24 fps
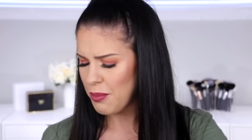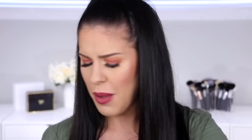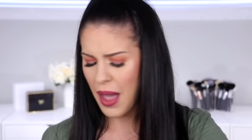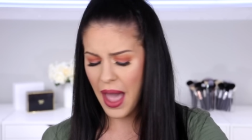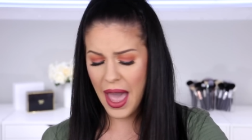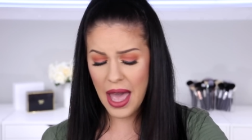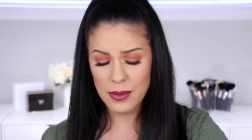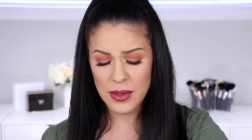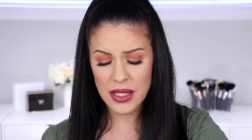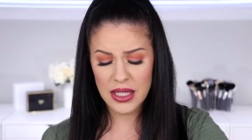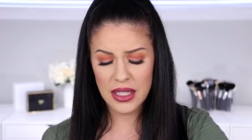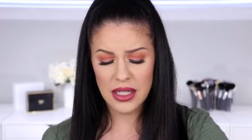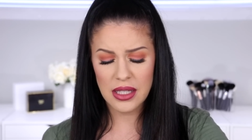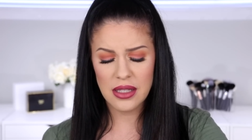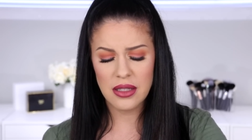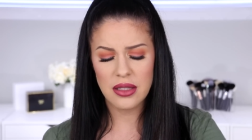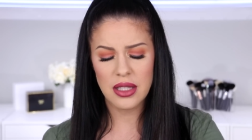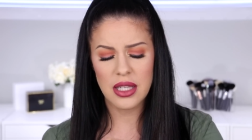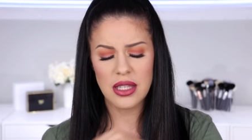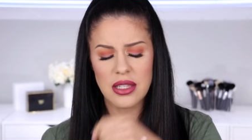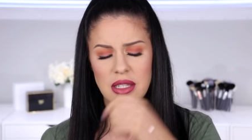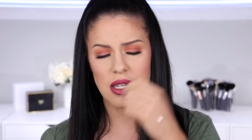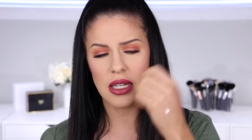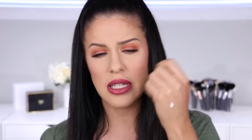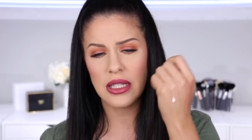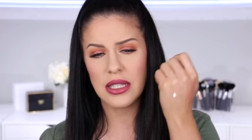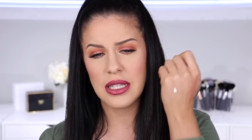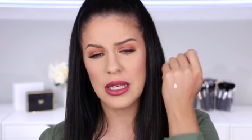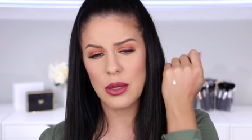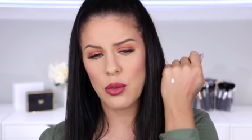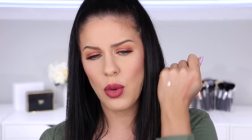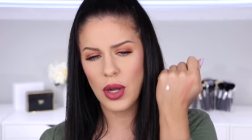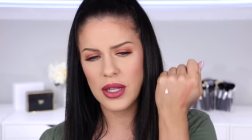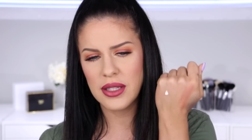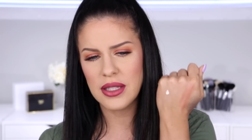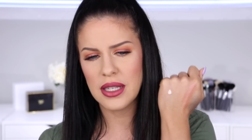Perhaps a
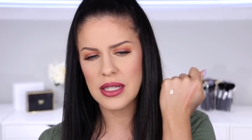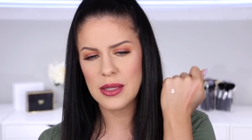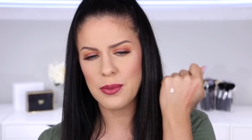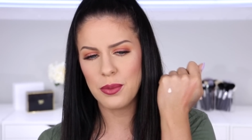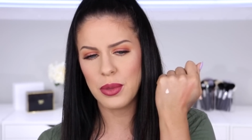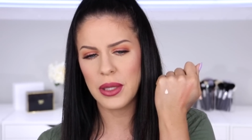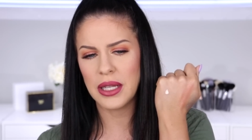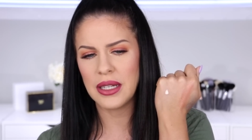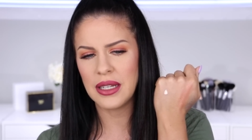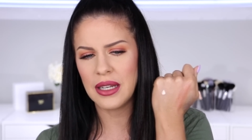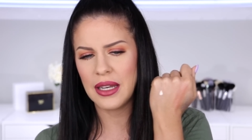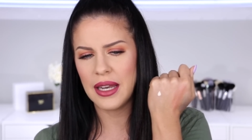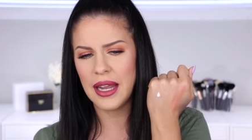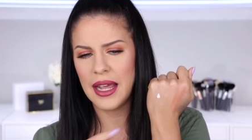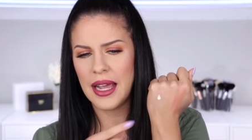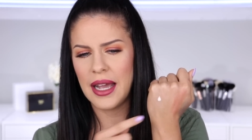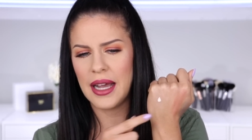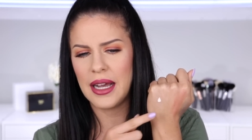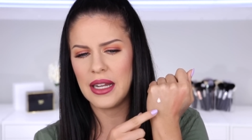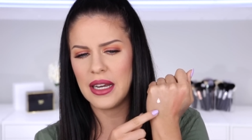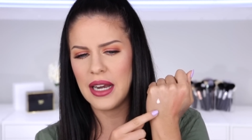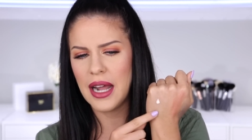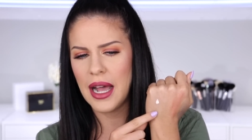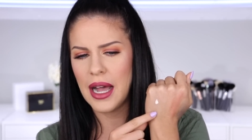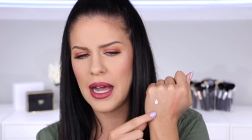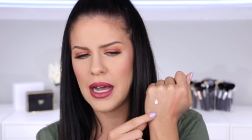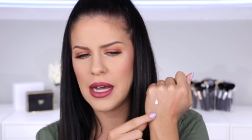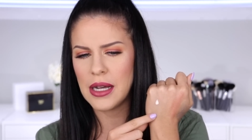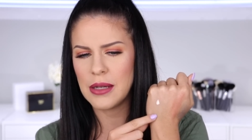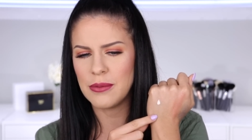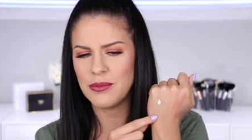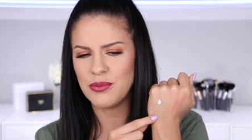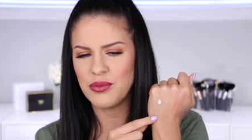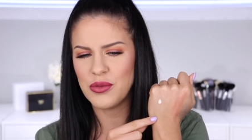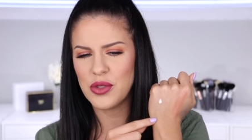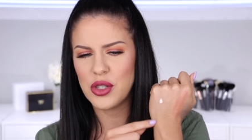consistency once it's blended out
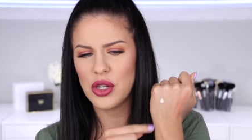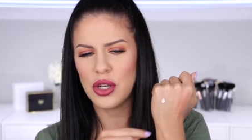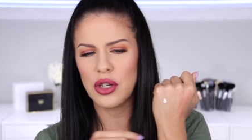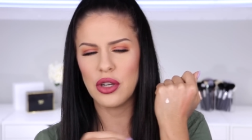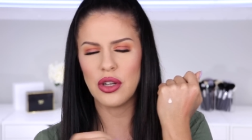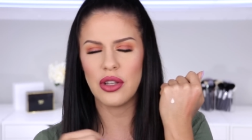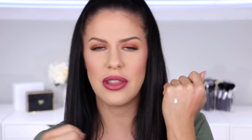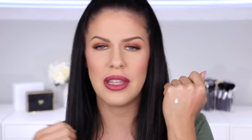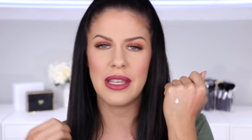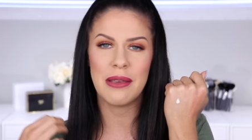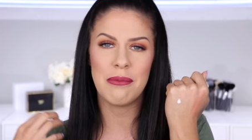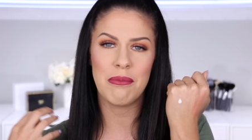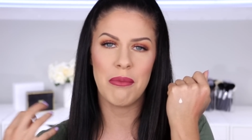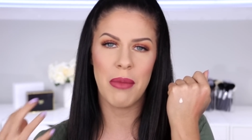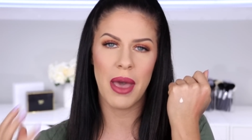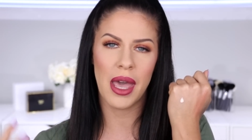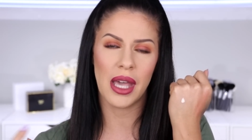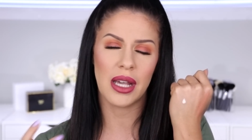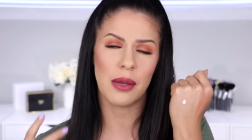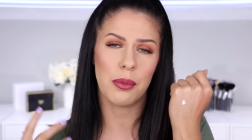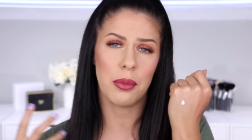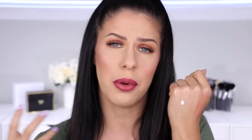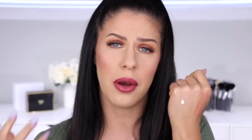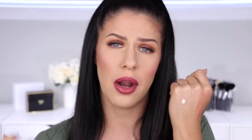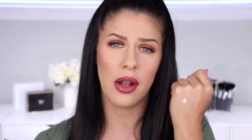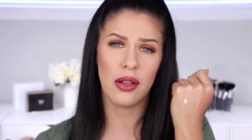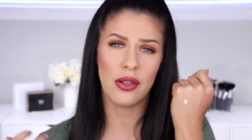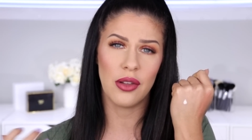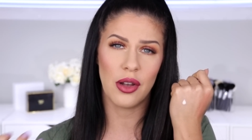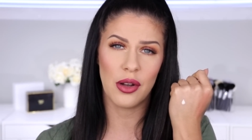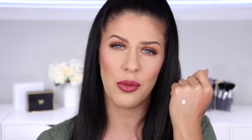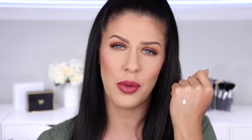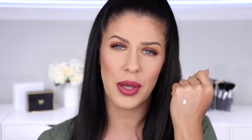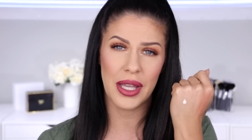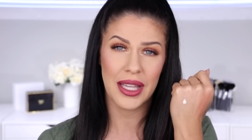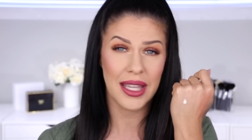um, to the MAC Pro
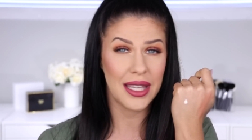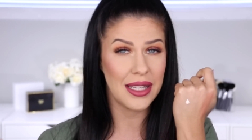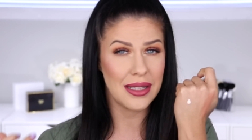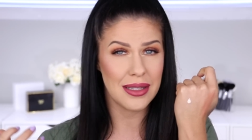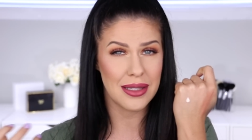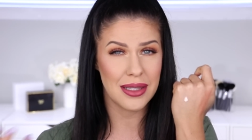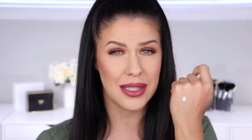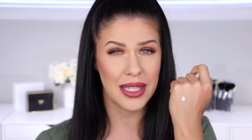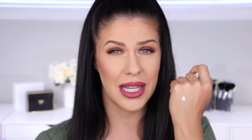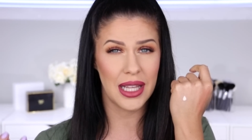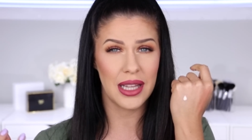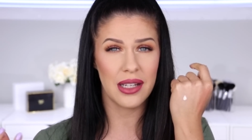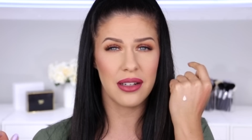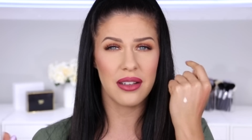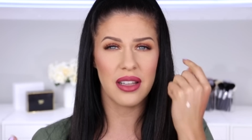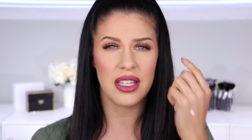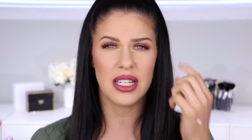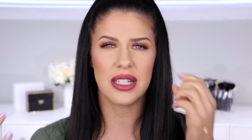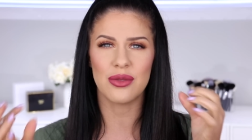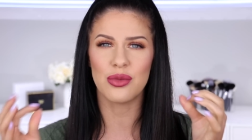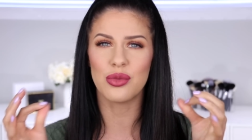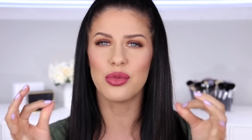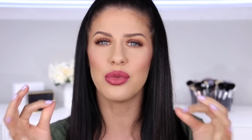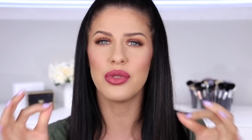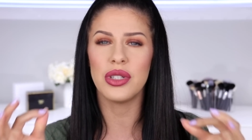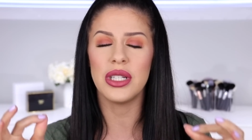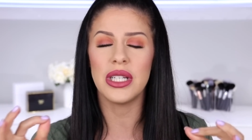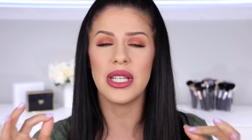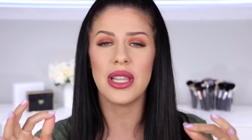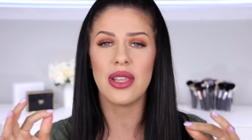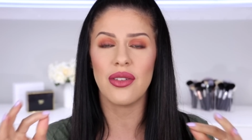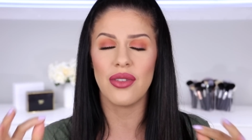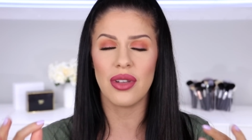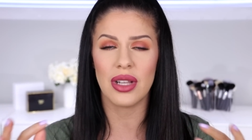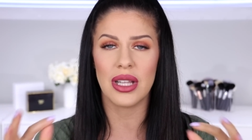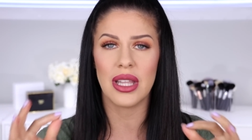Longwear Concealer, like a
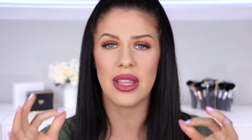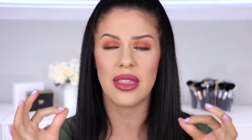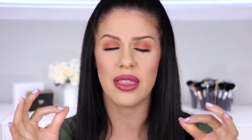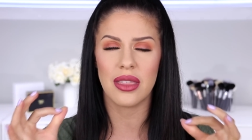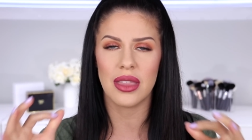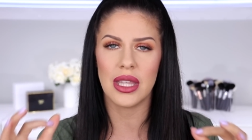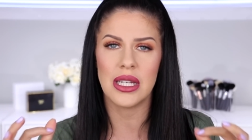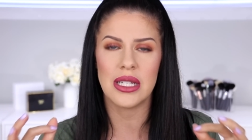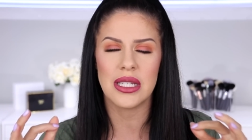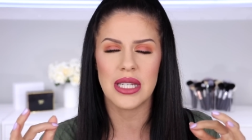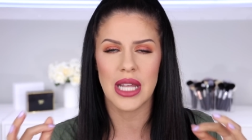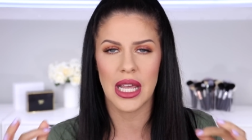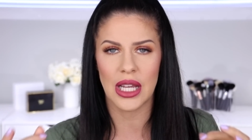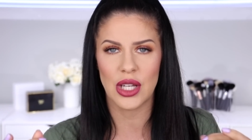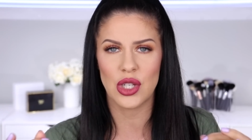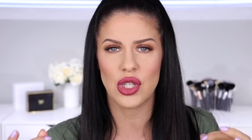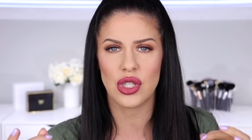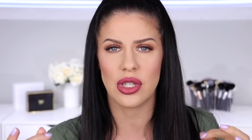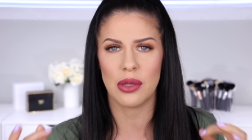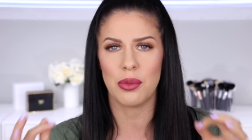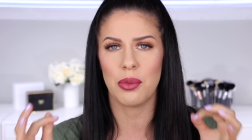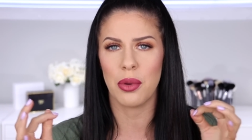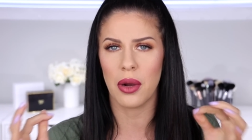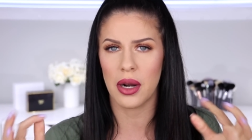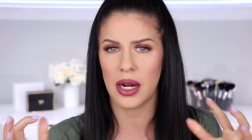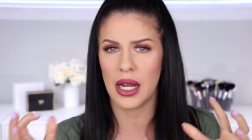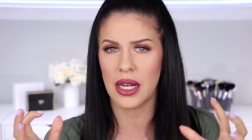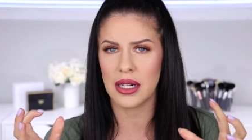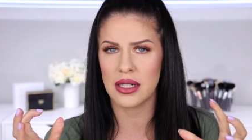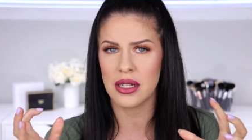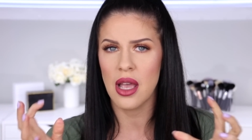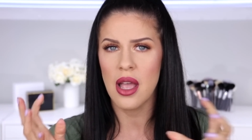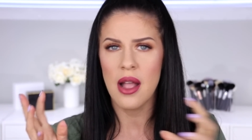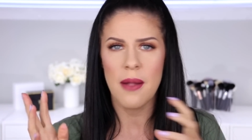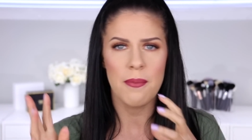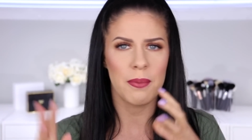really, really thin textured
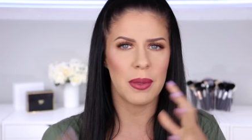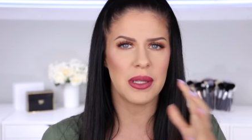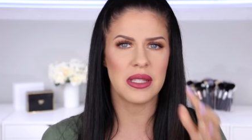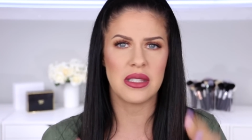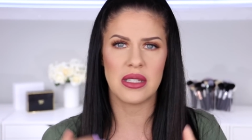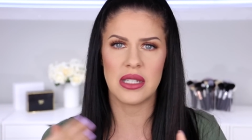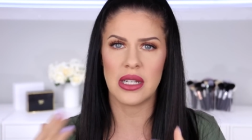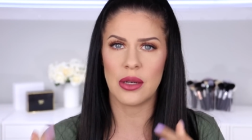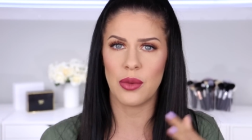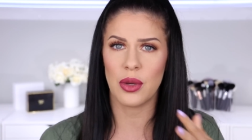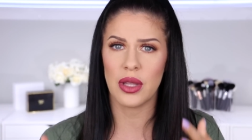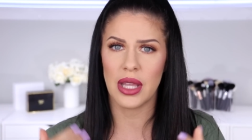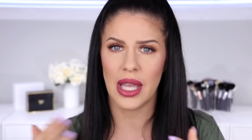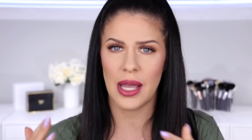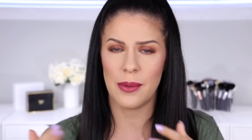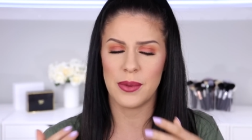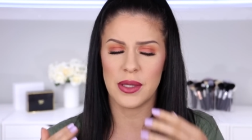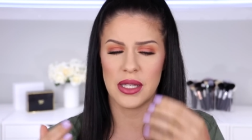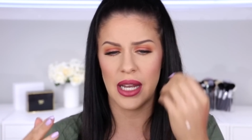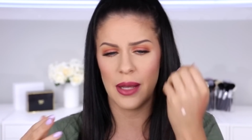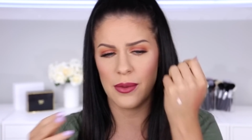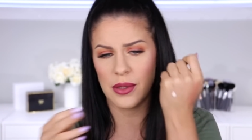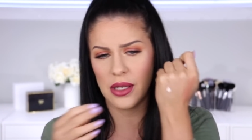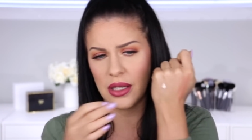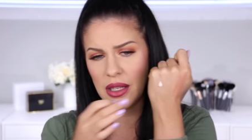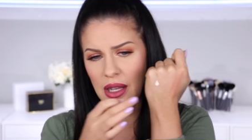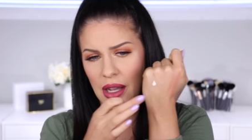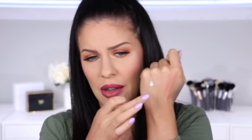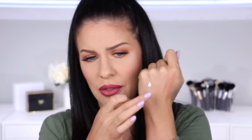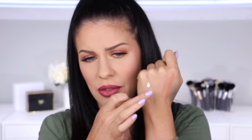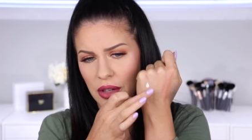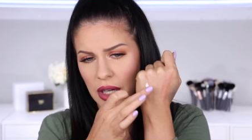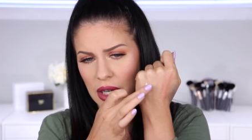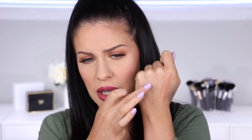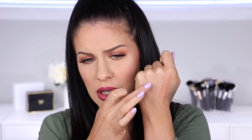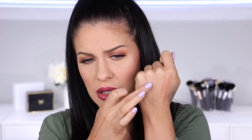product, but still with heaps and heaps of
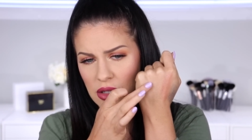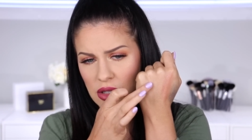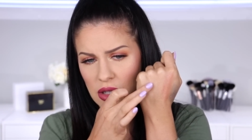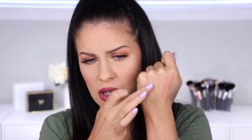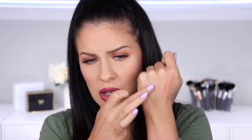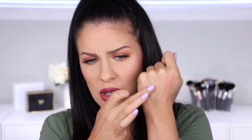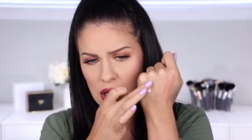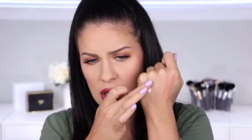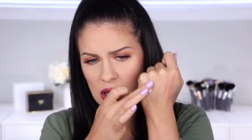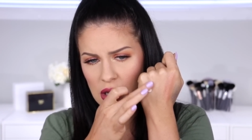coverage.